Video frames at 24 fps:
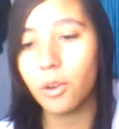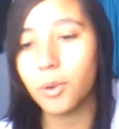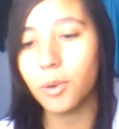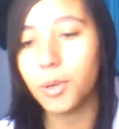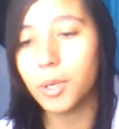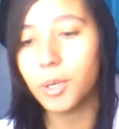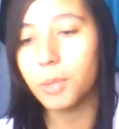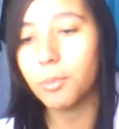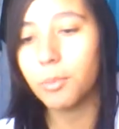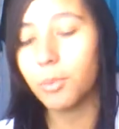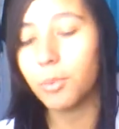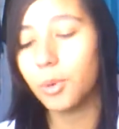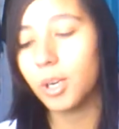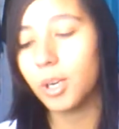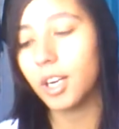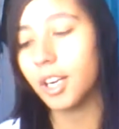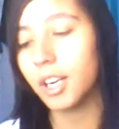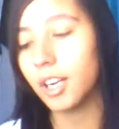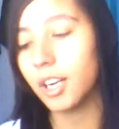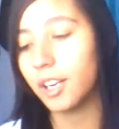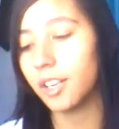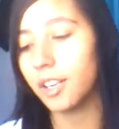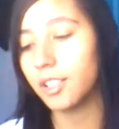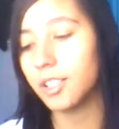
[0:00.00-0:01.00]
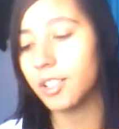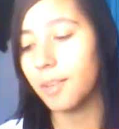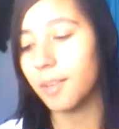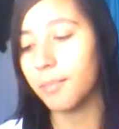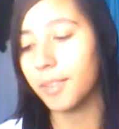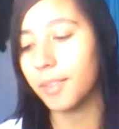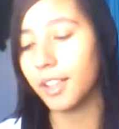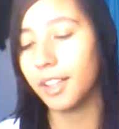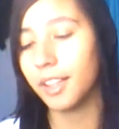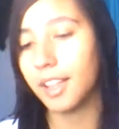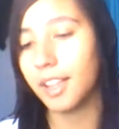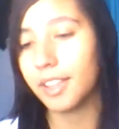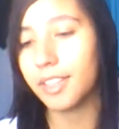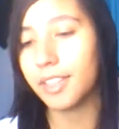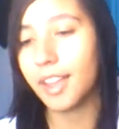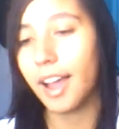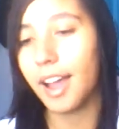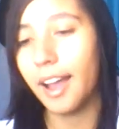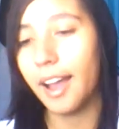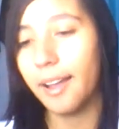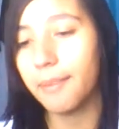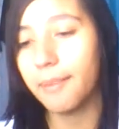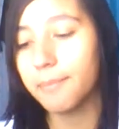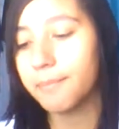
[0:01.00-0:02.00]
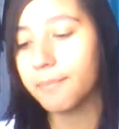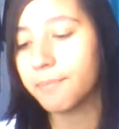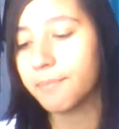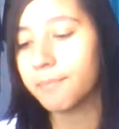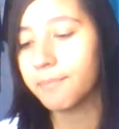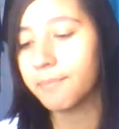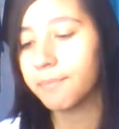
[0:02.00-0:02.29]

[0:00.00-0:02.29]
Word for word: group work or something like that.